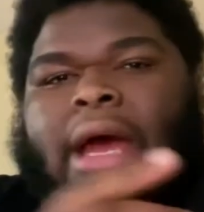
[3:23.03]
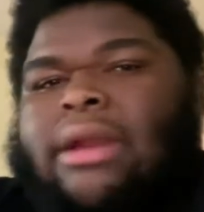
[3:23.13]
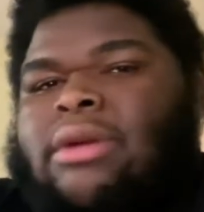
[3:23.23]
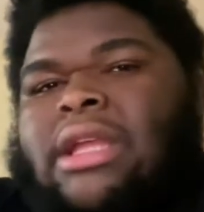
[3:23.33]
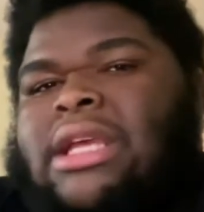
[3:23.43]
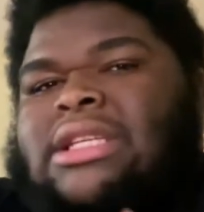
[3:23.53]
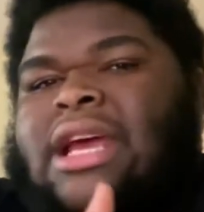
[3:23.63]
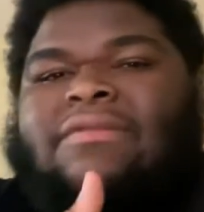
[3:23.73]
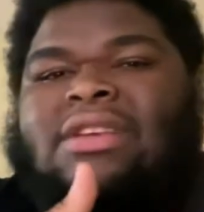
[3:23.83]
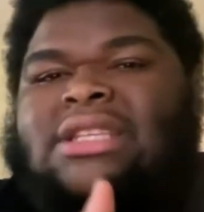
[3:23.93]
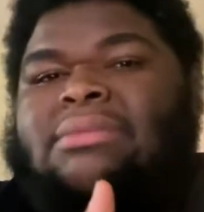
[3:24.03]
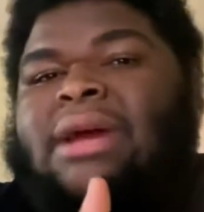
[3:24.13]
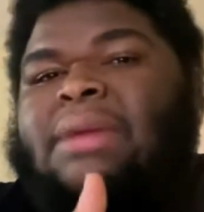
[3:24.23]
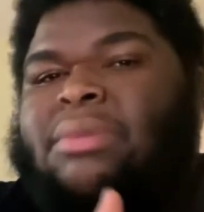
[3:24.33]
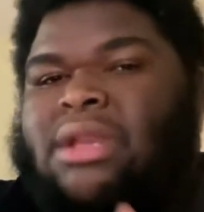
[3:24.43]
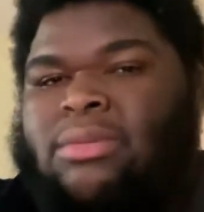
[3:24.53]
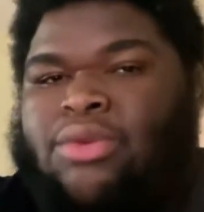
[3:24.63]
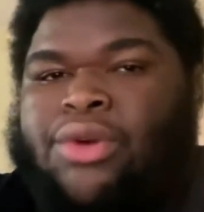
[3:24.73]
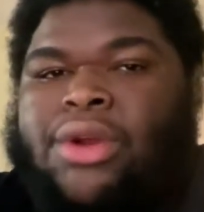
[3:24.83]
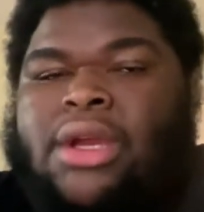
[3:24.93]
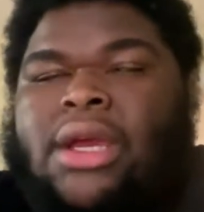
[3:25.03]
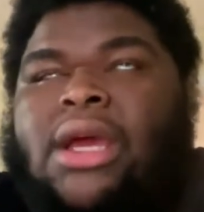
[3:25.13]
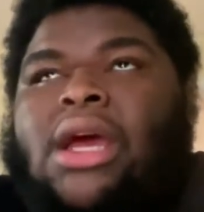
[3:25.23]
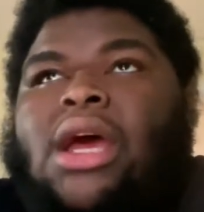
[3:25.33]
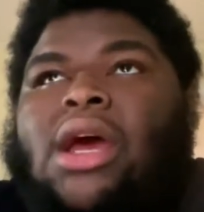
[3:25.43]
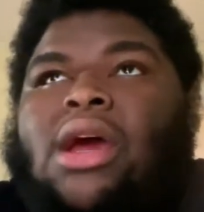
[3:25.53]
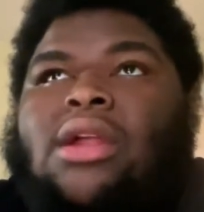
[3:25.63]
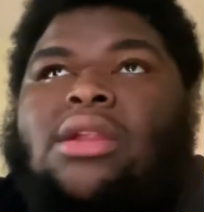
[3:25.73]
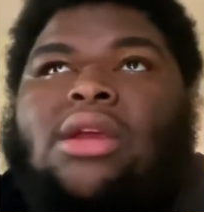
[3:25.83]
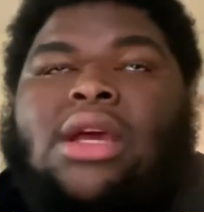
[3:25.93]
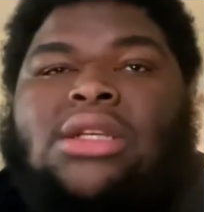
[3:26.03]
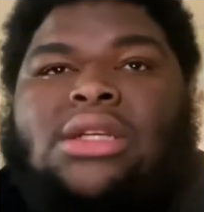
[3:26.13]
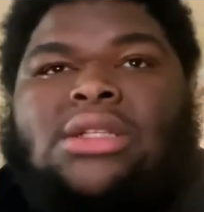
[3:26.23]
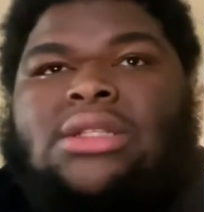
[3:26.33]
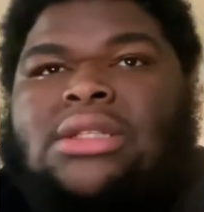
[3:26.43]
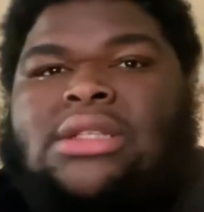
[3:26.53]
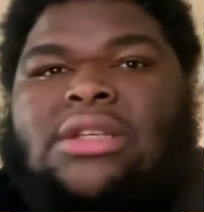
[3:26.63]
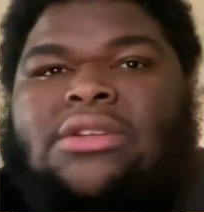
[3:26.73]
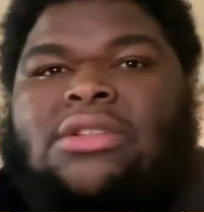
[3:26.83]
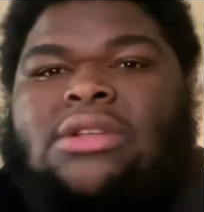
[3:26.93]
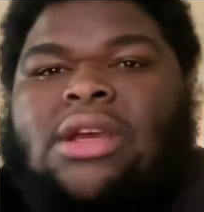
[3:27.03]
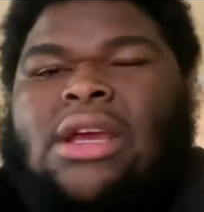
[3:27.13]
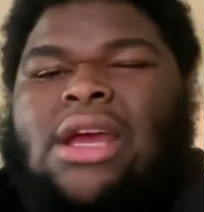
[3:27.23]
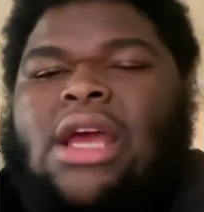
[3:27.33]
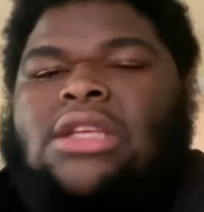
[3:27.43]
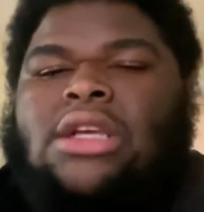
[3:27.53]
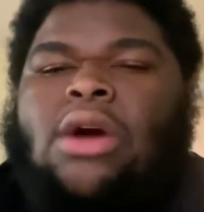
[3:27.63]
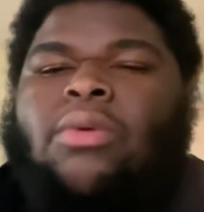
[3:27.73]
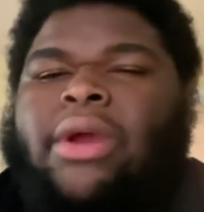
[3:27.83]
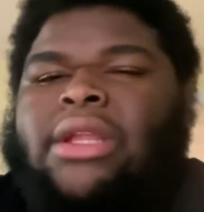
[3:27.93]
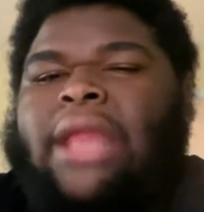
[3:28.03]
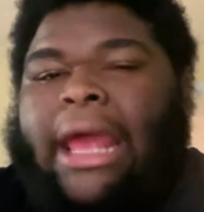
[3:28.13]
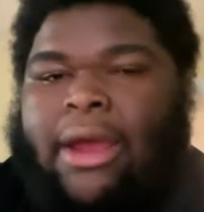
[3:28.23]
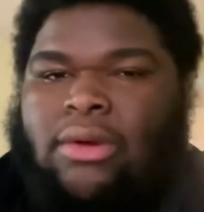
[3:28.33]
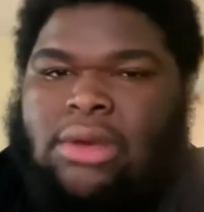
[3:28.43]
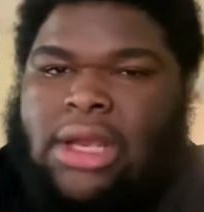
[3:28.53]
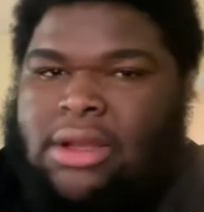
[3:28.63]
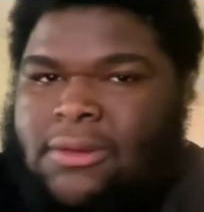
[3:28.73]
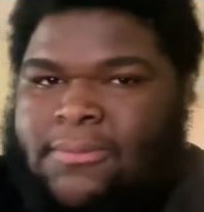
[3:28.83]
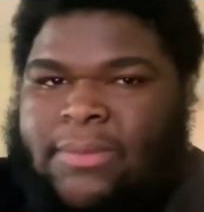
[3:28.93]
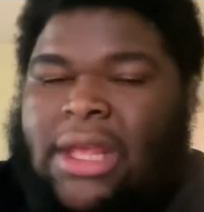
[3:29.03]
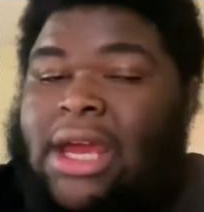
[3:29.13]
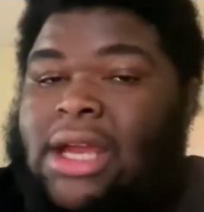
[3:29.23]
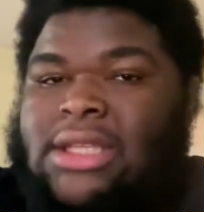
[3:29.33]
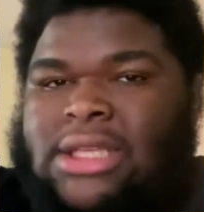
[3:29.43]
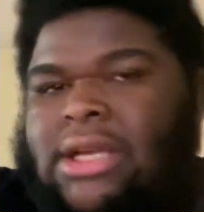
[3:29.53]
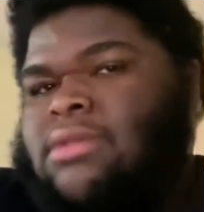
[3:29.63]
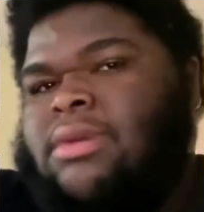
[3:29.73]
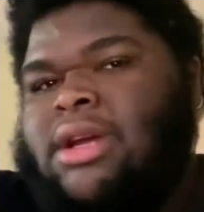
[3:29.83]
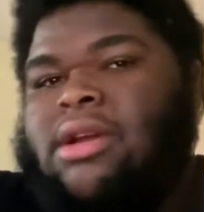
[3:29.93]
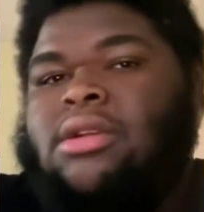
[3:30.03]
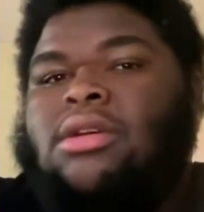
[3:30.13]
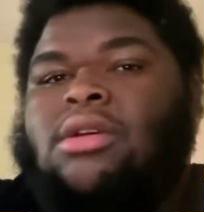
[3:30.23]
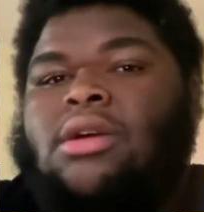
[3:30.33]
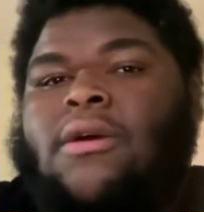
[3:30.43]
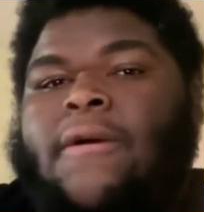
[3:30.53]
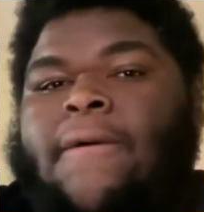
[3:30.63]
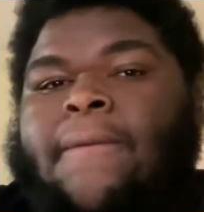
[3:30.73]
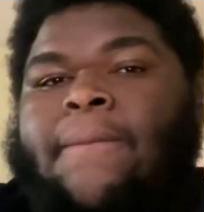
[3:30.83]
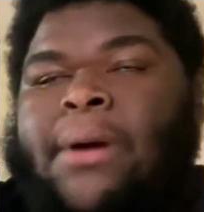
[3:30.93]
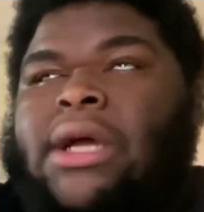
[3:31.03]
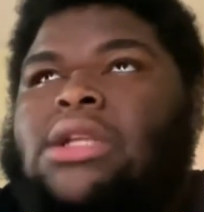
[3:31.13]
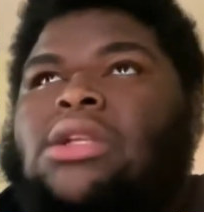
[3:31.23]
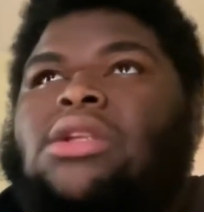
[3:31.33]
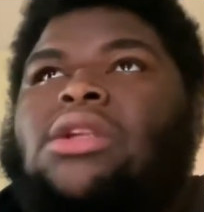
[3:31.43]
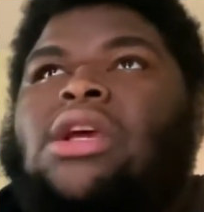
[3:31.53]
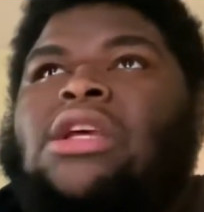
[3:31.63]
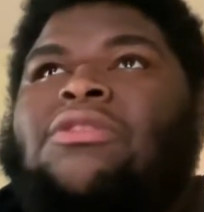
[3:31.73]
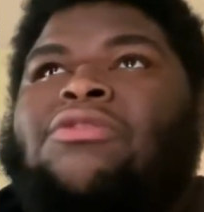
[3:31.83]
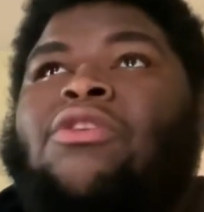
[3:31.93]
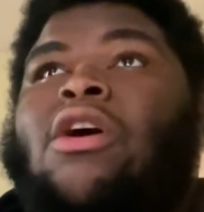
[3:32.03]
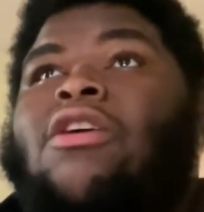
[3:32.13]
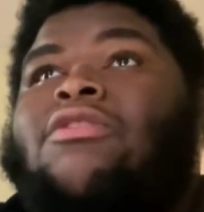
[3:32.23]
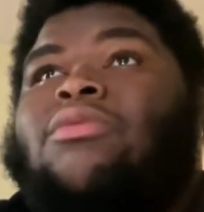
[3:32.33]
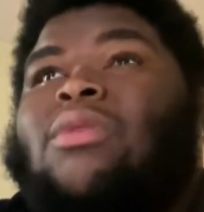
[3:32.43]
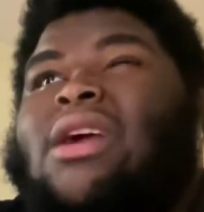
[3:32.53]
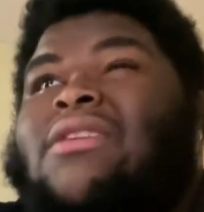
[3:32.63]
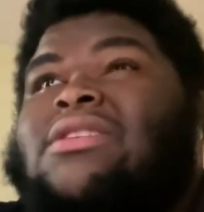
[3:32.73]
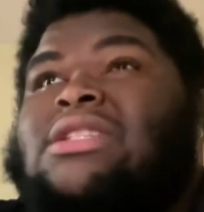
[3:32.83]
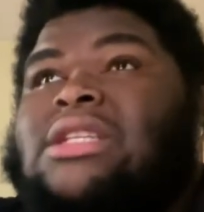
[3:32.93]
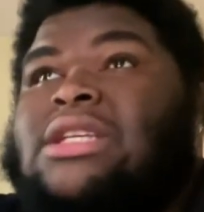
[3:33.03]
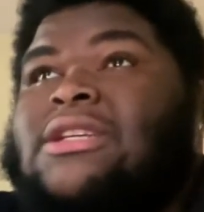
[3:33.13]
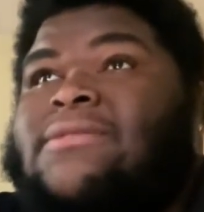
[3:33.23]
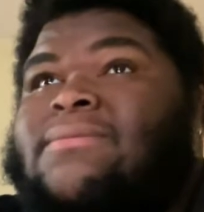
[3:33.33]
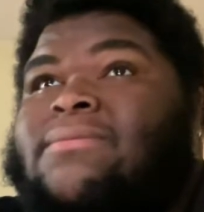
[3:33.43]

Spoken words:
It doesn't have the same hype anymore, and it's going downhill. I can tell by it. But as far as what I've seen,